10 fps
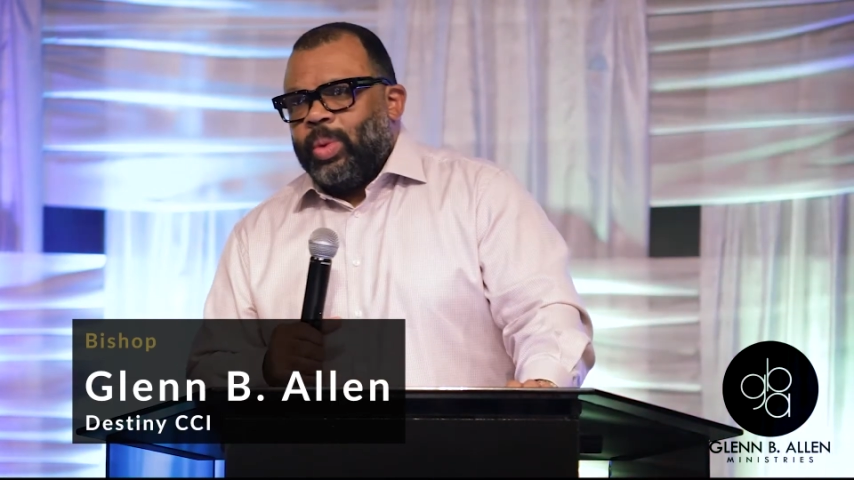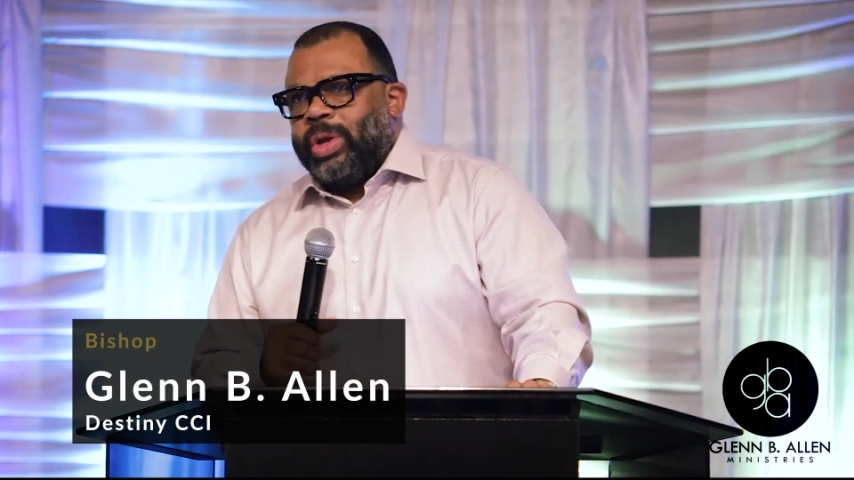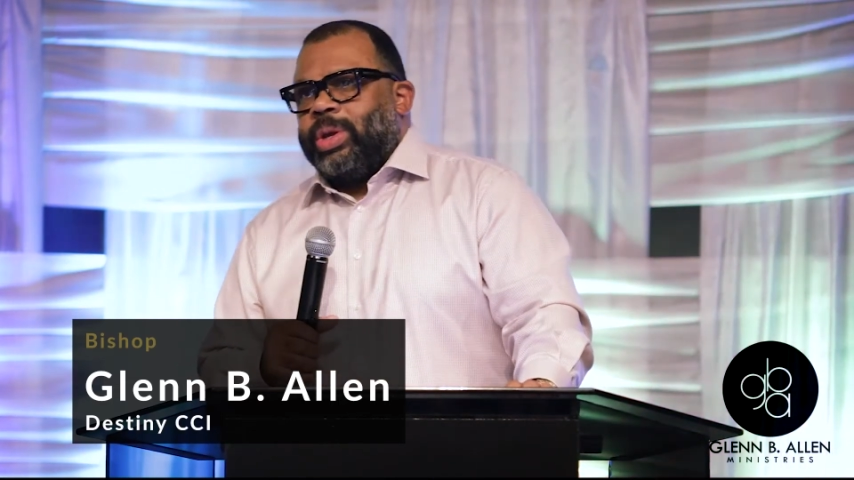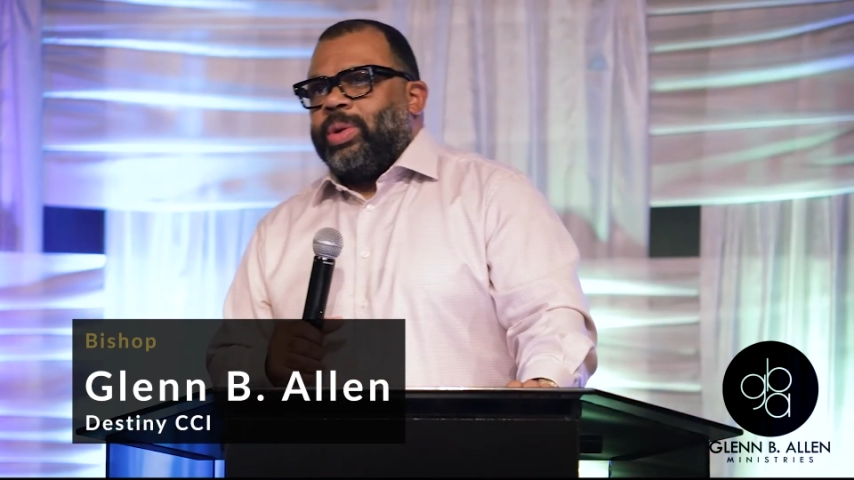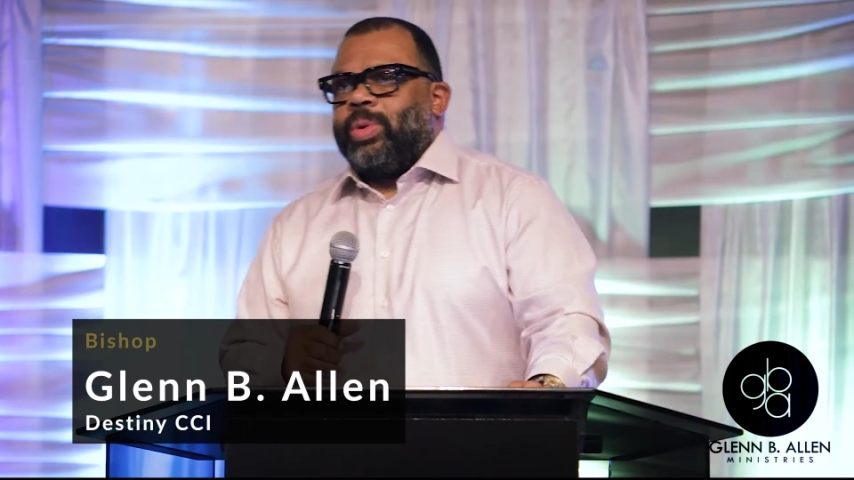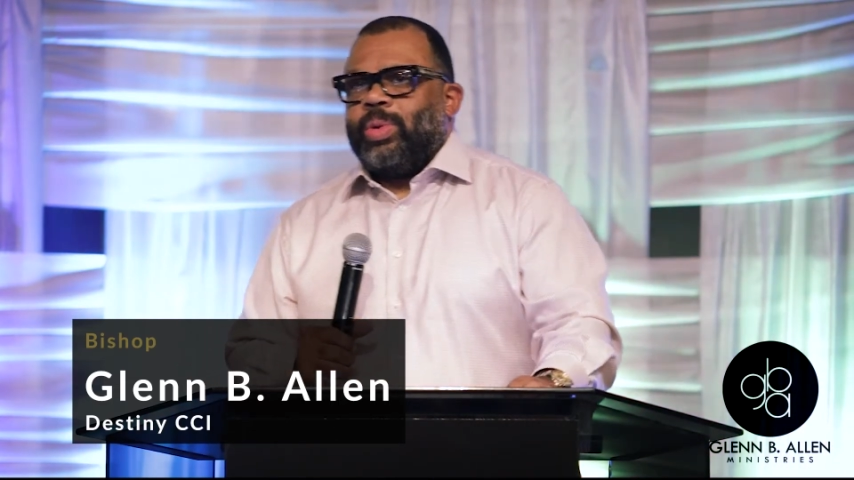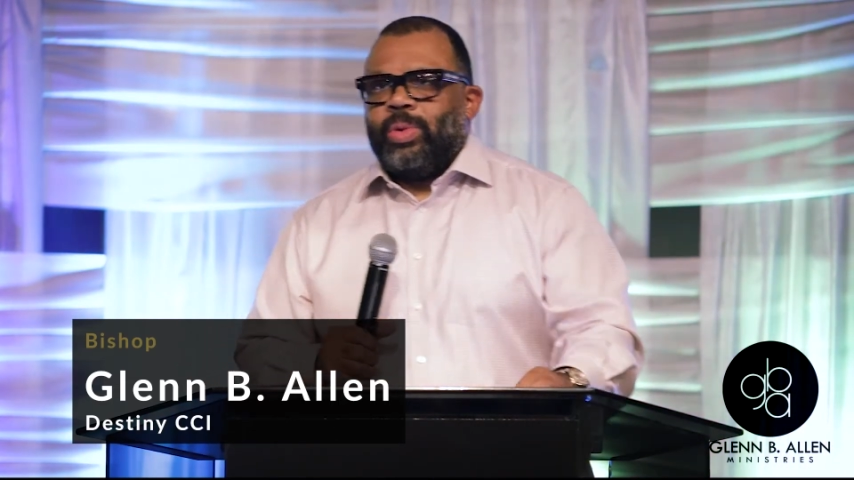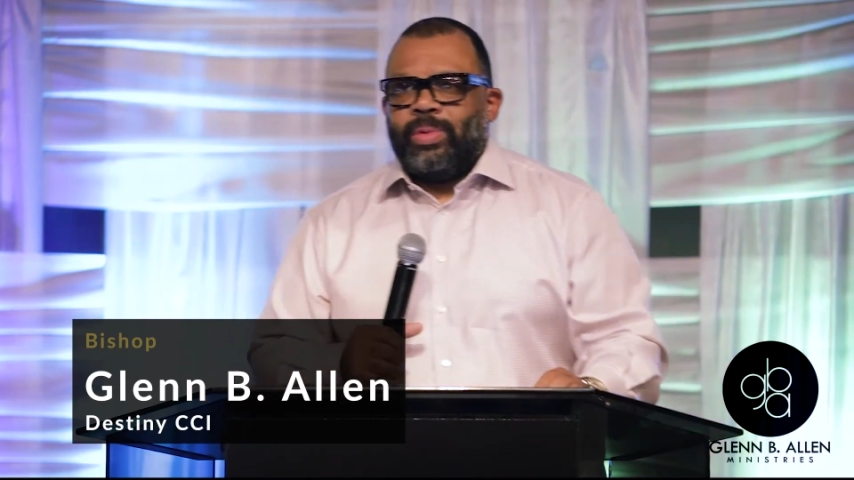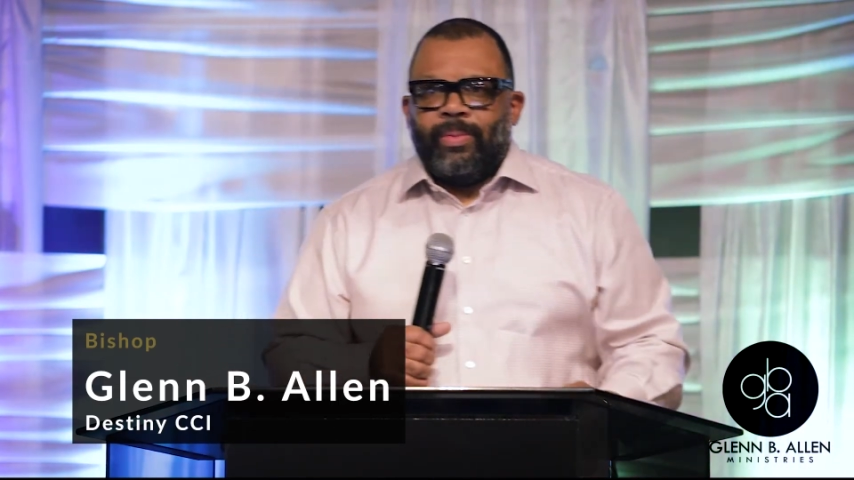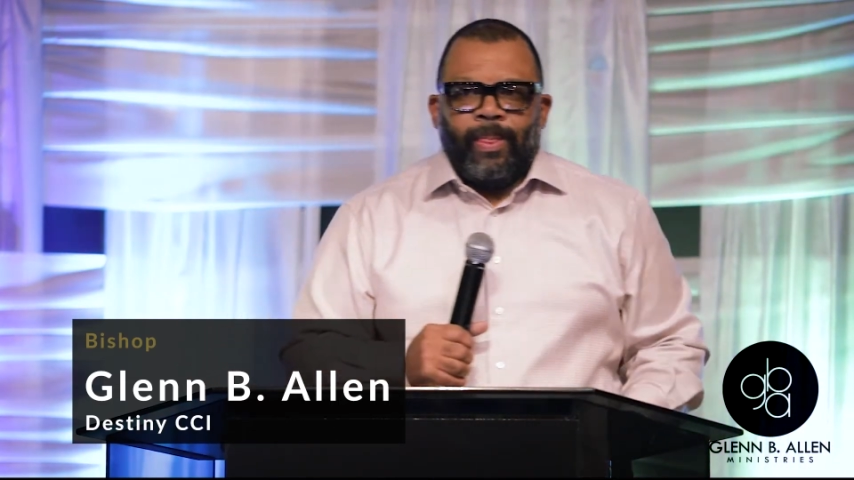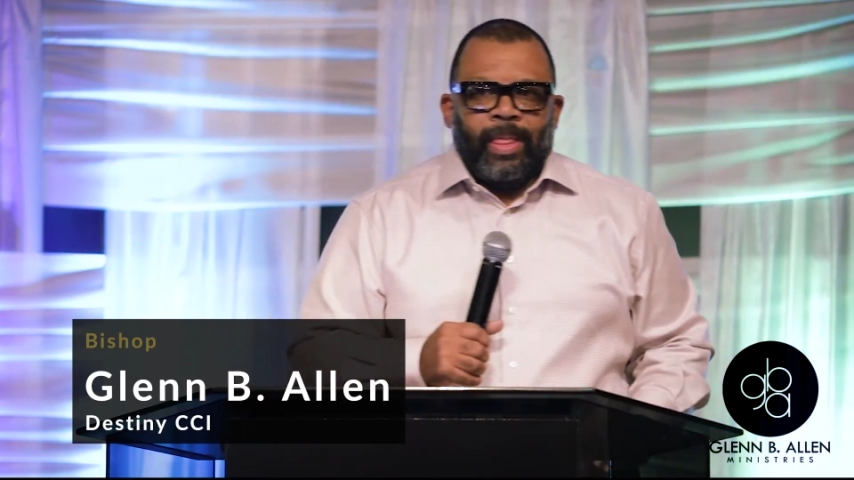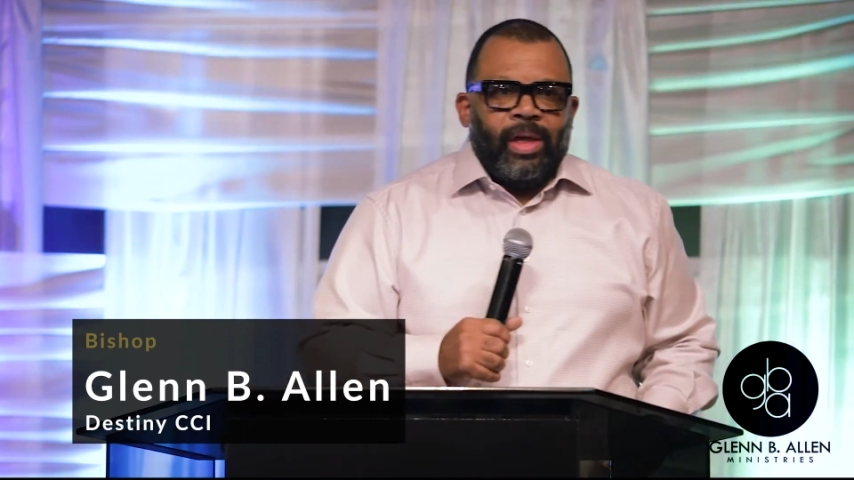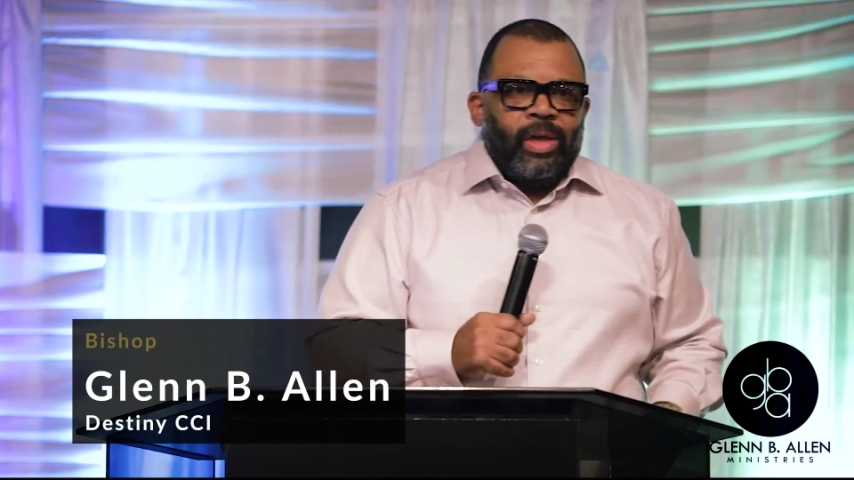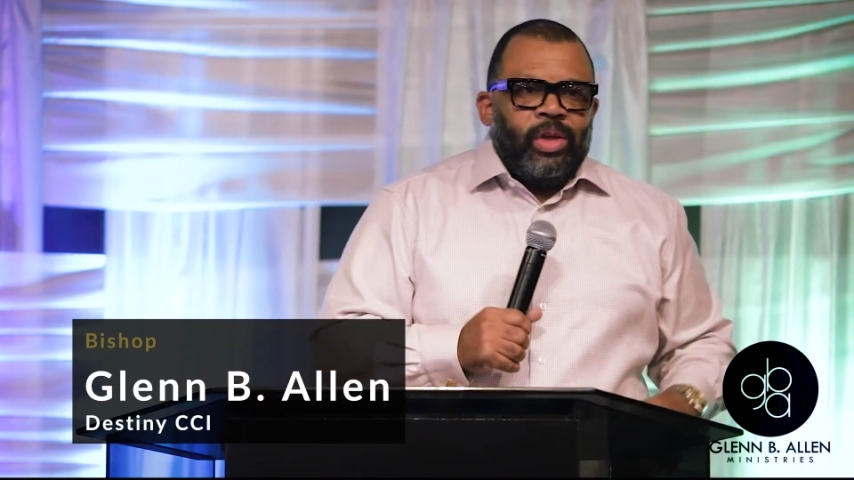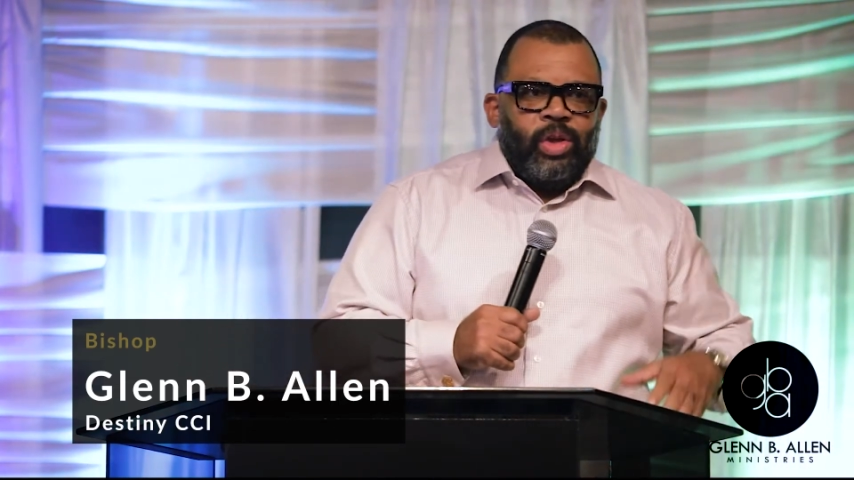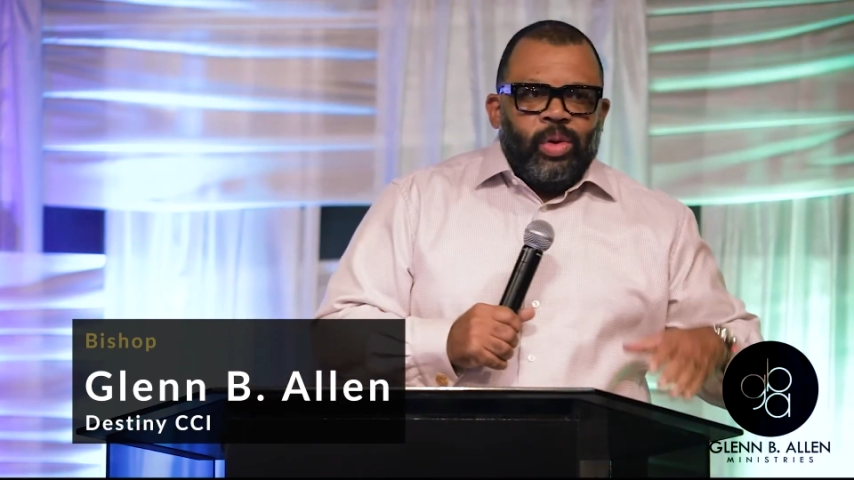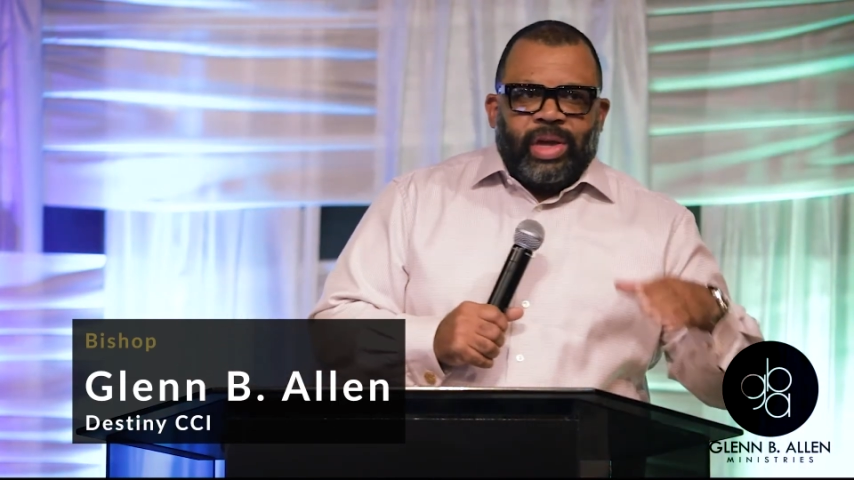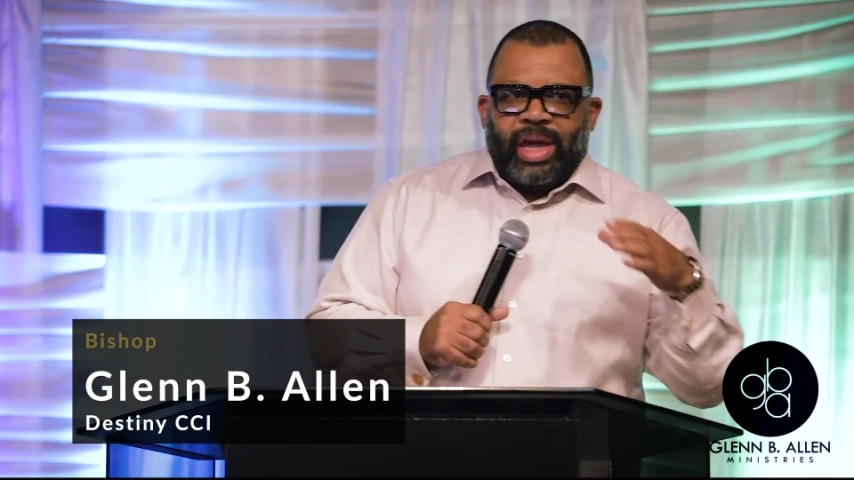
Whew. You